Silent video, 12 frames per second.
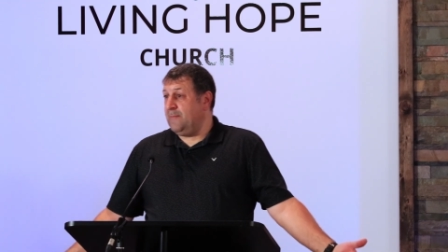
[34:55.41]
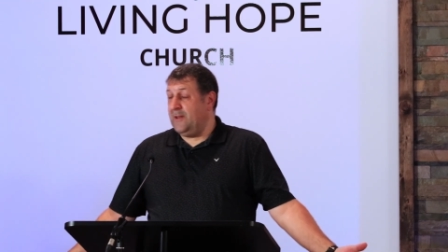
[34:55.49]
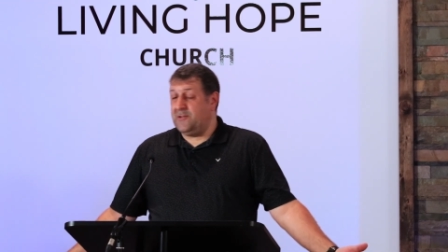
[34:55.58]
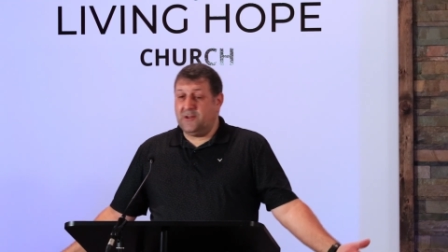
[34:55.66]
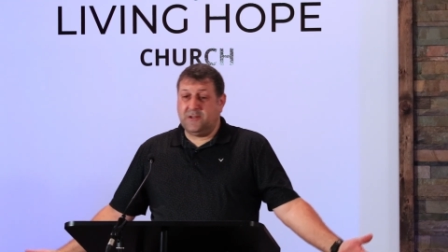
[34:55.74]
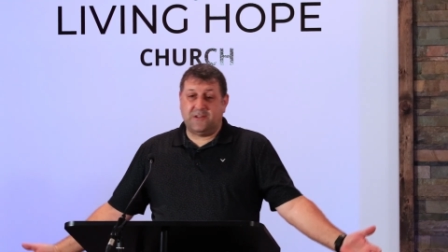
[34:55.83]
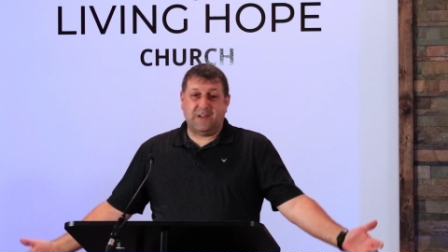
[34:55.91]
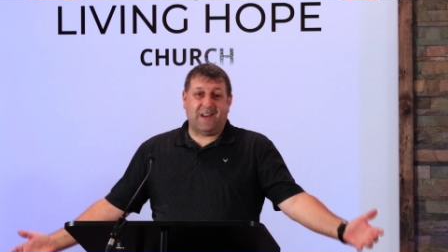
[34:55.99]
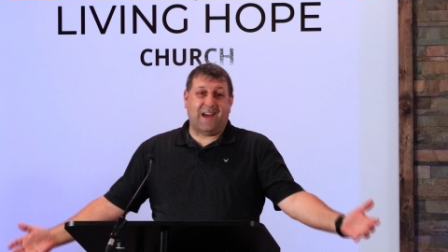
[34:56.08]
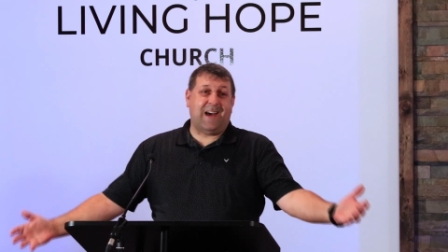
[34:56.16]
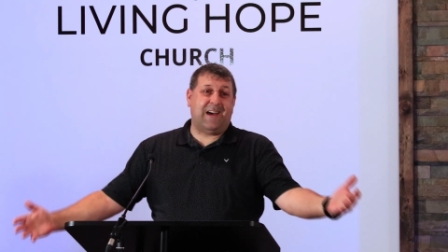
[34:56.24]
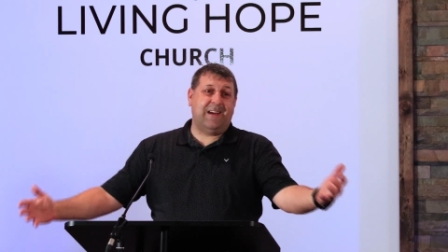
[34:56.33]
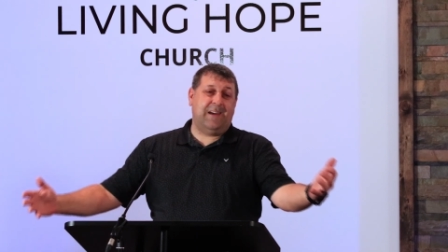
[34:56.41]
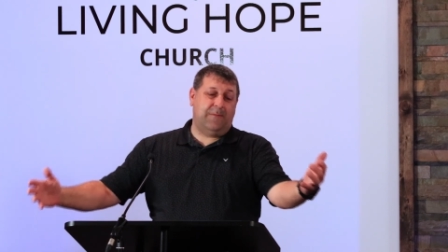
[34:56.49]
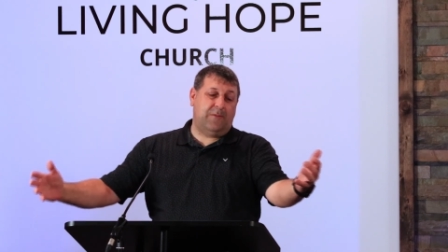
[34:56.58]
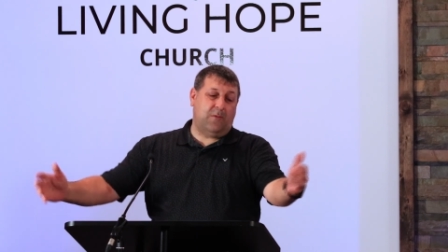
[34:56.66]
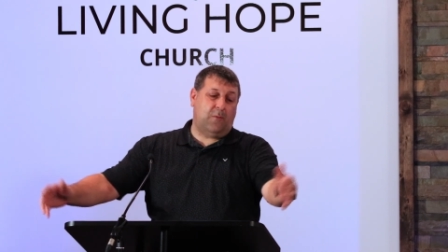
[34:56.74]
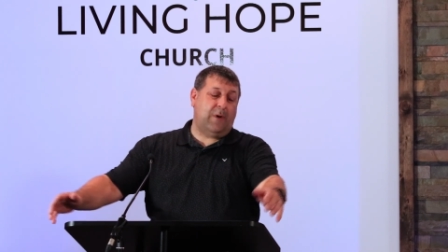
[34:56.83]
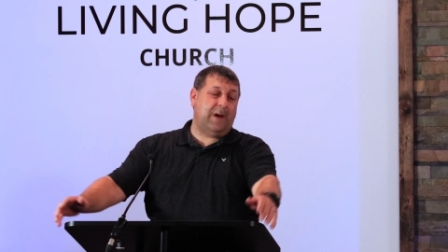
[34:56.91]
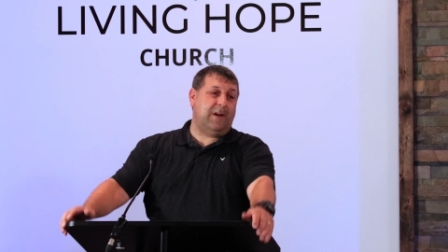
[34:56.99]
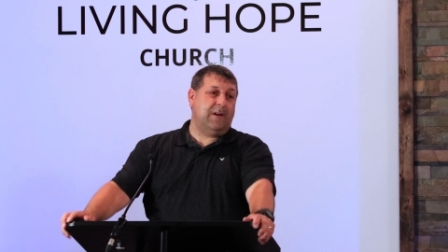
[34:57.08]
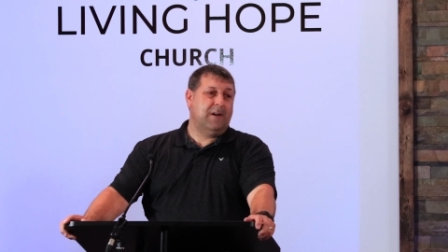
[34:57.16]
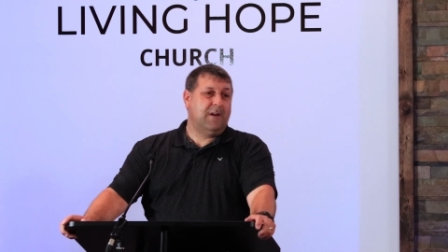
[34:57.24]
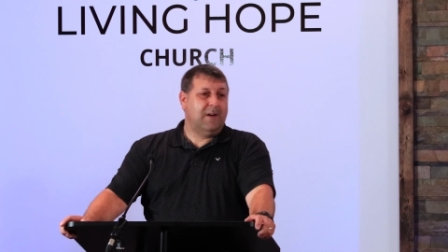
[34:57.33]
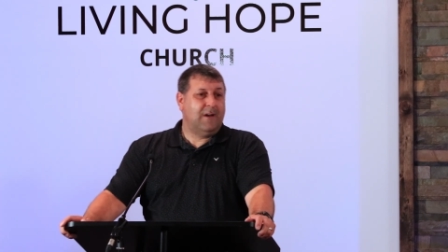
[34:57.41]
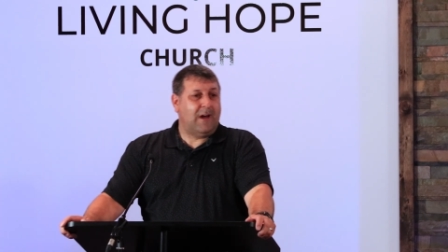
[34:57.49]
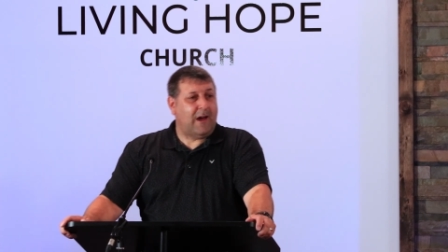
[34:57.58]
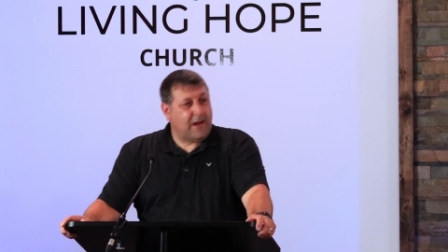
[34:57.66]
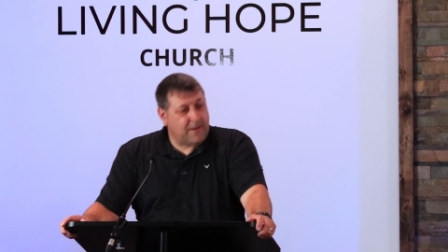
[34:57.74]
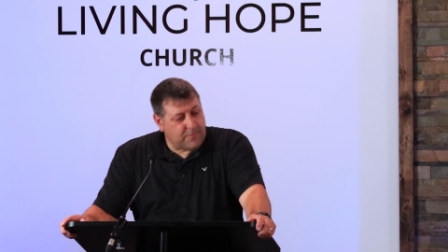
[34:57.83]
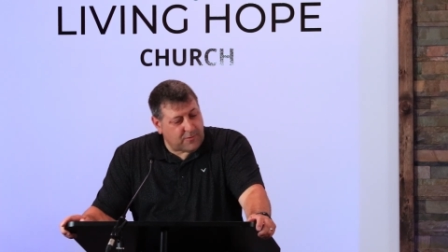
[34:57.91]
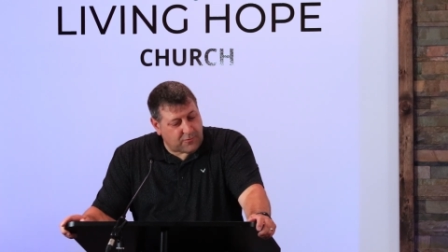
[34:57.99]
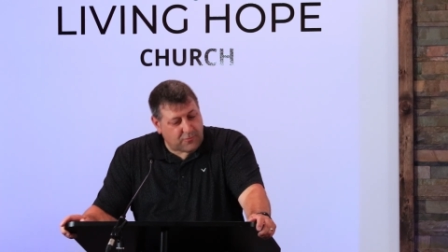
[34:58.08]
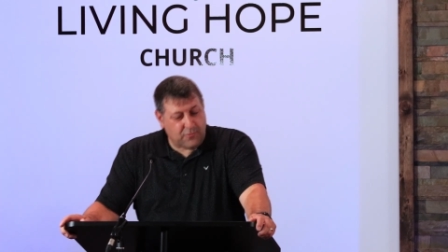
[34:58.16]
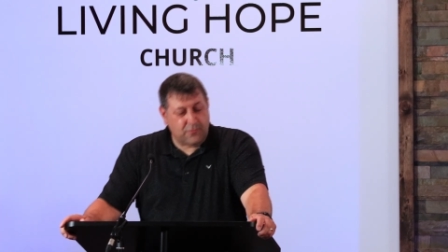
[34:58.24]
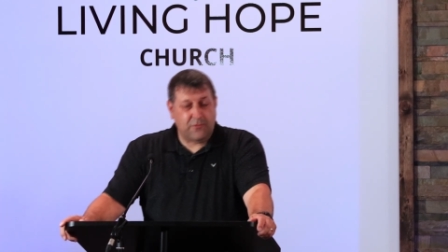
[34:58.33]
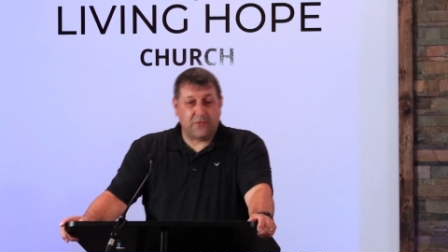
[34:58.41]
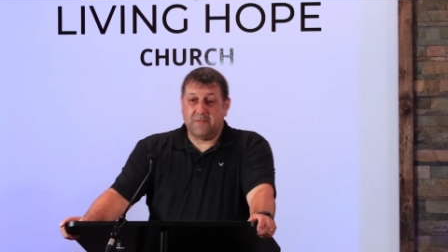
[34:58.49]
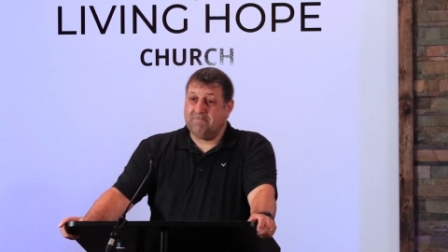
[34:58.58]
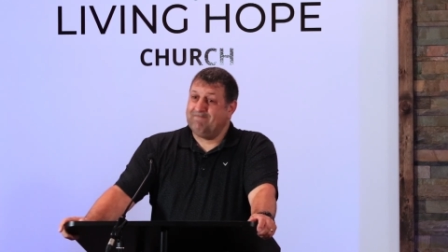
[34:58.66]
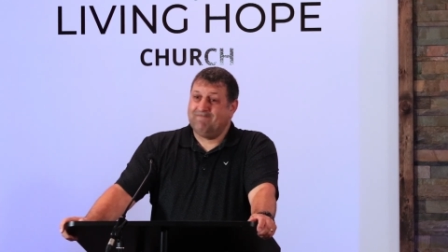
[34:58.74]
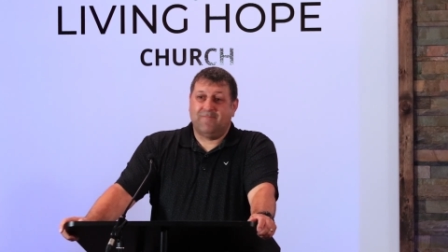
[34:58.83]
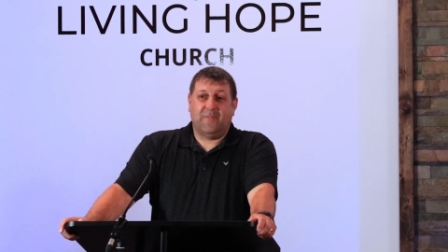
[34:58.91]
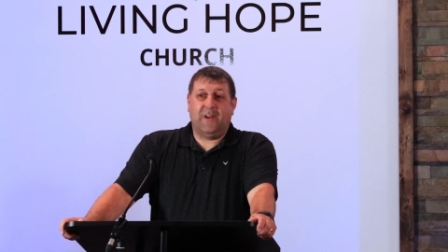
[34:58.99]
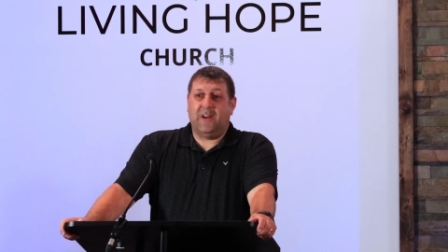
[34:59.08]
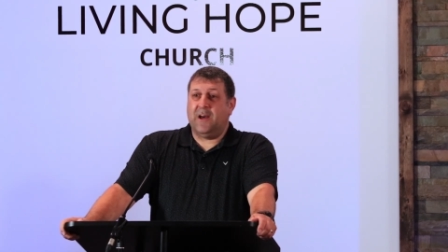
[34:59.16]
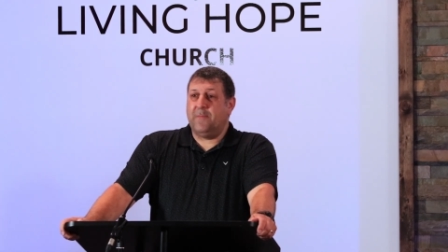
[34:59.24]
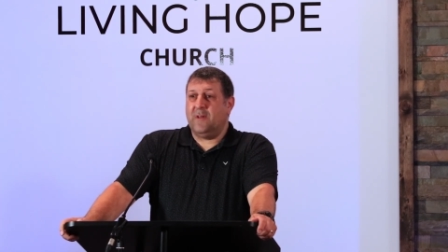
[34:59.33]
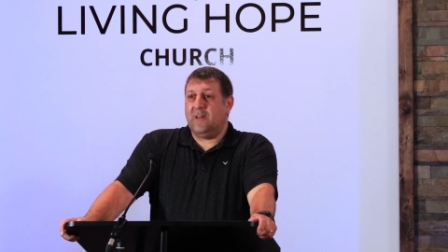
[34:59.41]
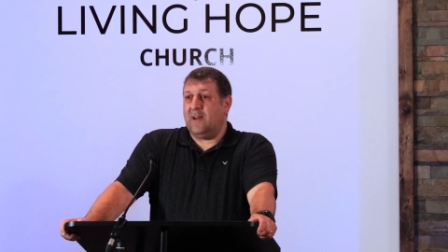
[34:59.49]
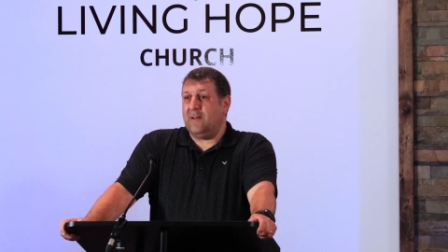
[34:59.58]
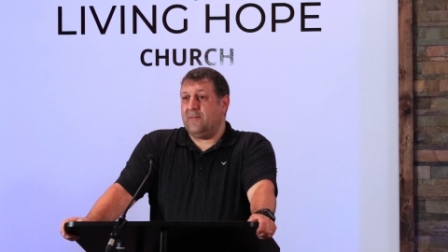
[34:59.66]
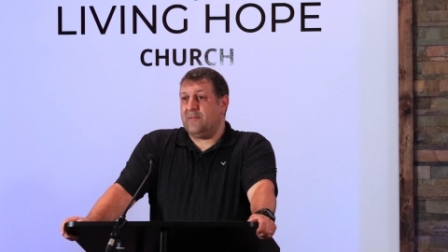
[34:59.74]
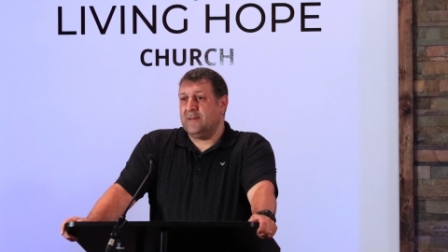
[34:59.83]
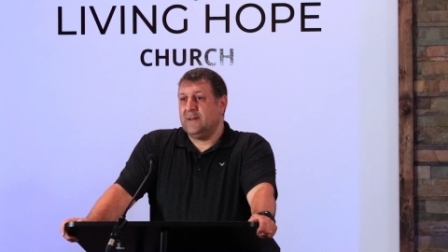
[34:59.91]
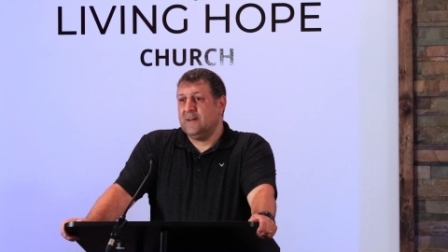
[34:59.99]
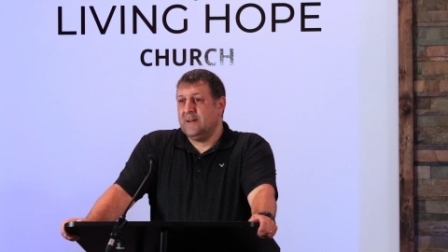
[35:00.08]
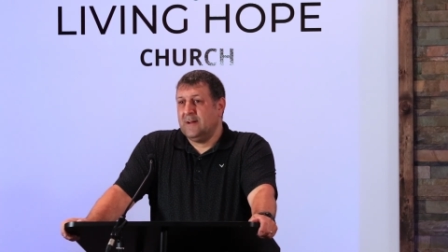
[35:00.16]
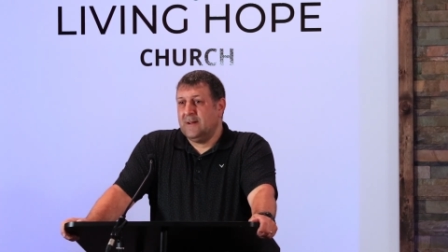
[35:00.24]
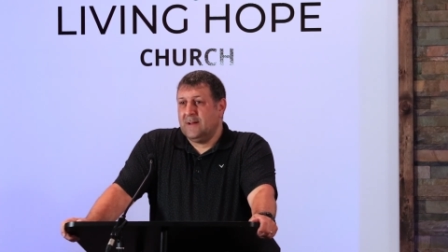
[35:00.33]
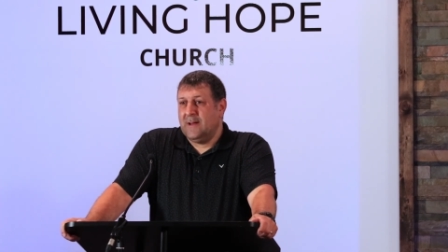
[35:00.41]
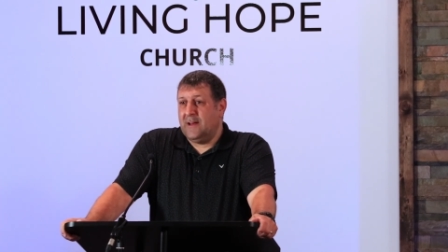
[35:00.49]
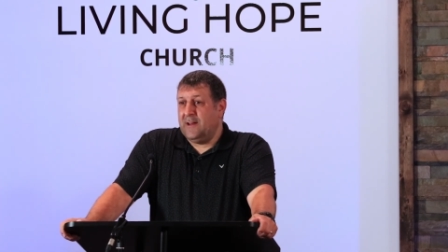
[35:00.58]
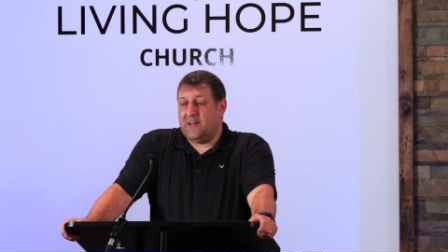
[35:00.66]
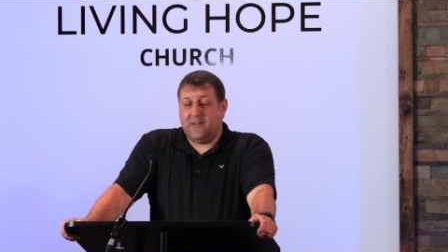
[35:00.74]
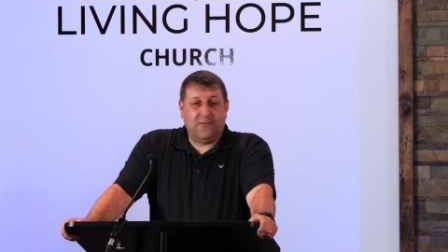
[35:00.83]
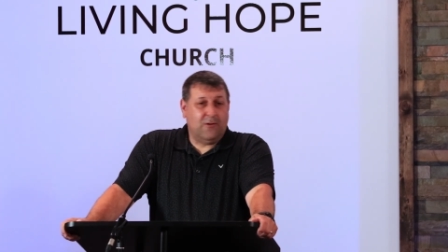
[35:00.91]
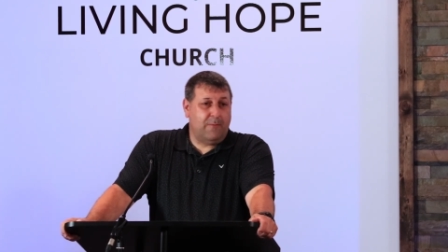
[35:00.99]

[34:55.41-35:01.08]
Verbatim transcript: And Jesus said, I am the way, I am the truth, and I'm the life. And he says, No